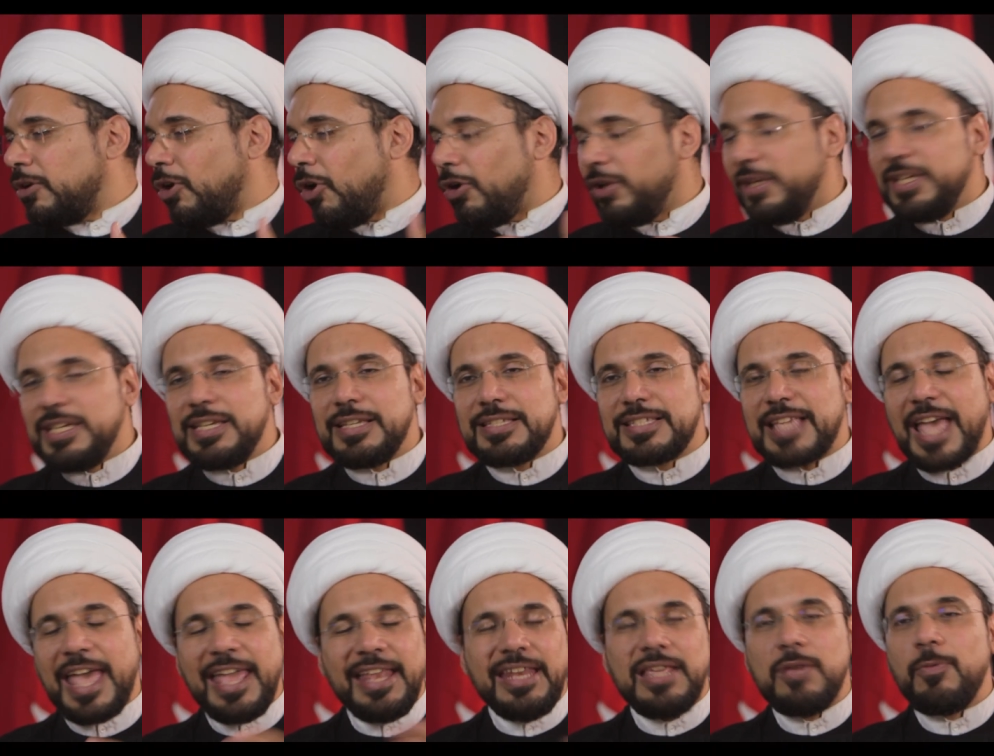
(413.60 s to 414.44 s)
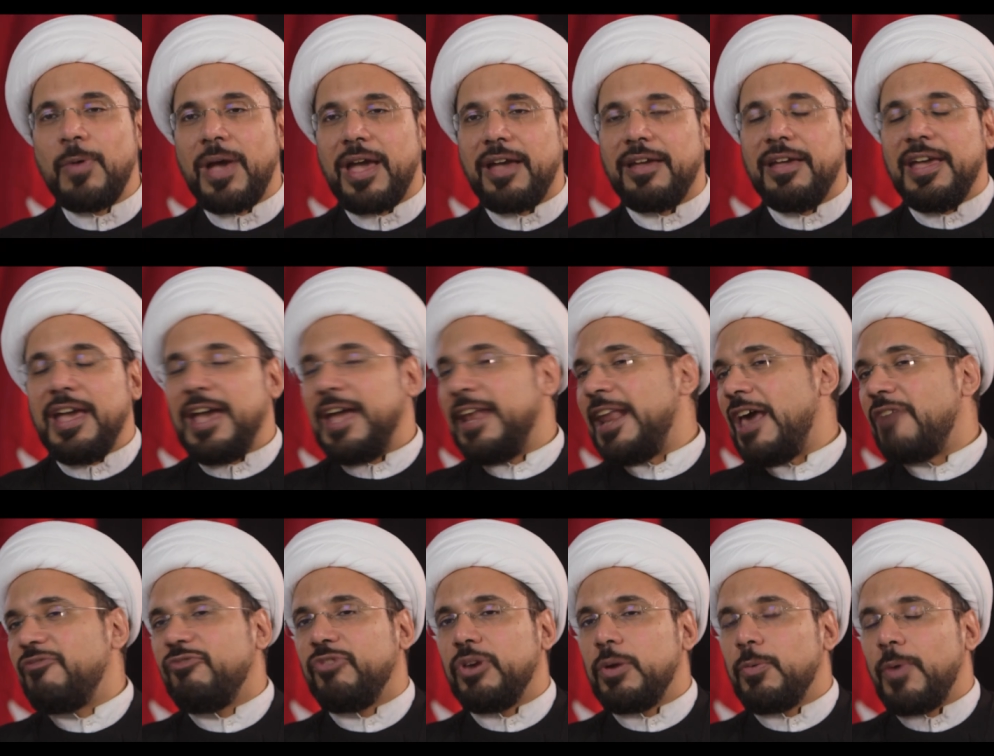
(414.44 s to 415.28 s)
colleagues, anywhere and
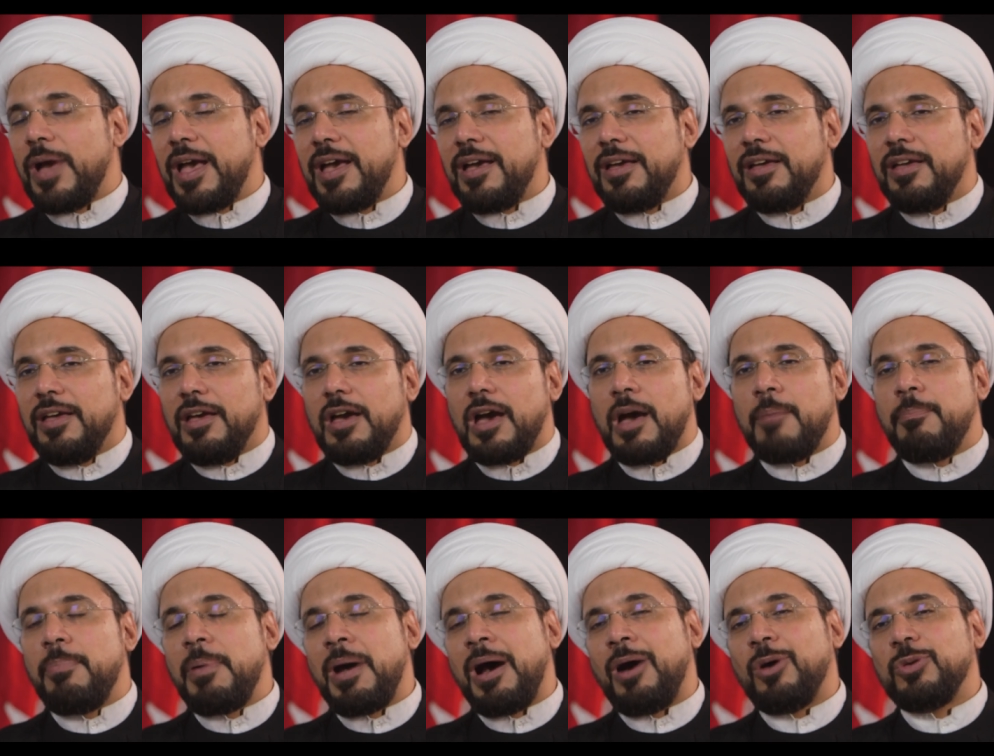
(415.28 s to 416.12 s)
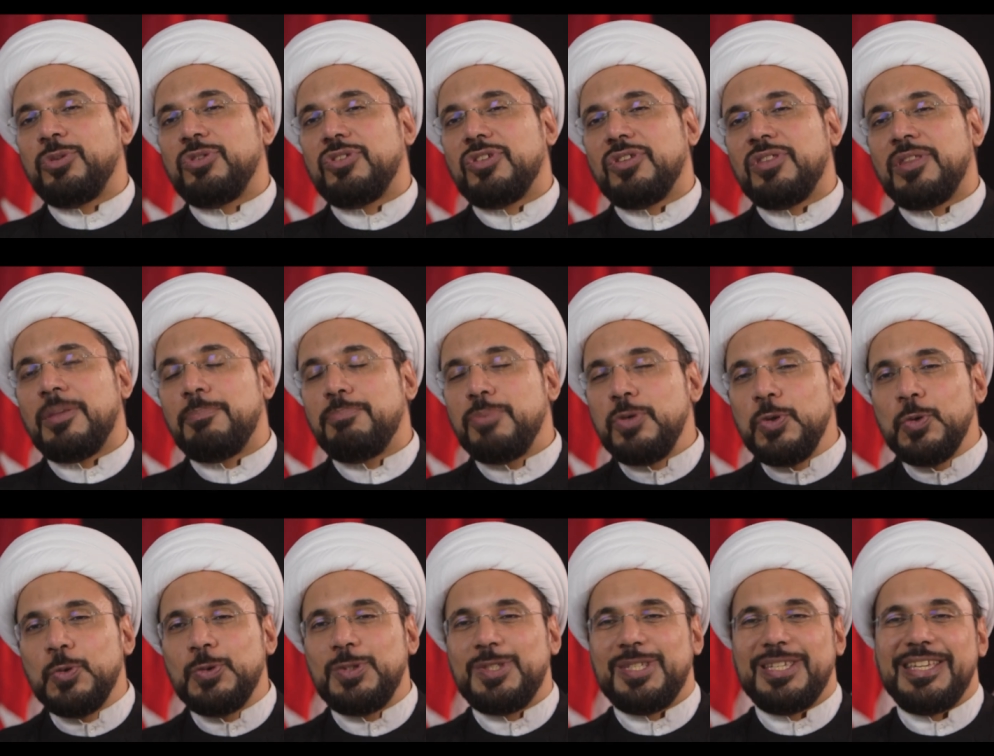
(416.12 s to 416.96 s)
everywhere, about the
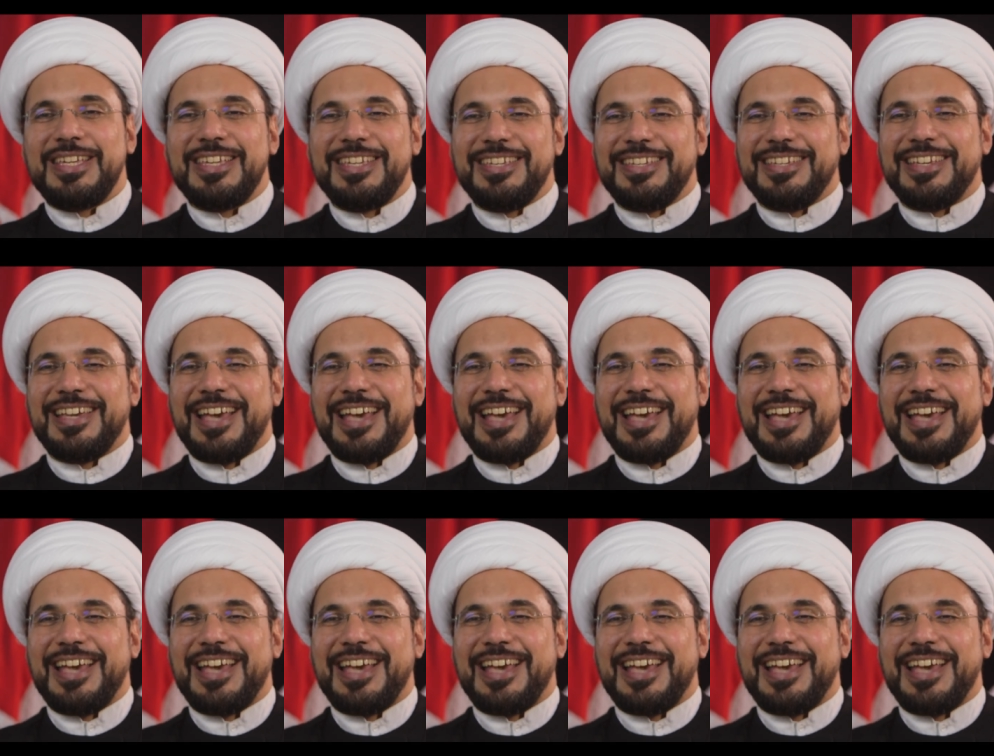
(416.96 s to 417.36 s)
beauty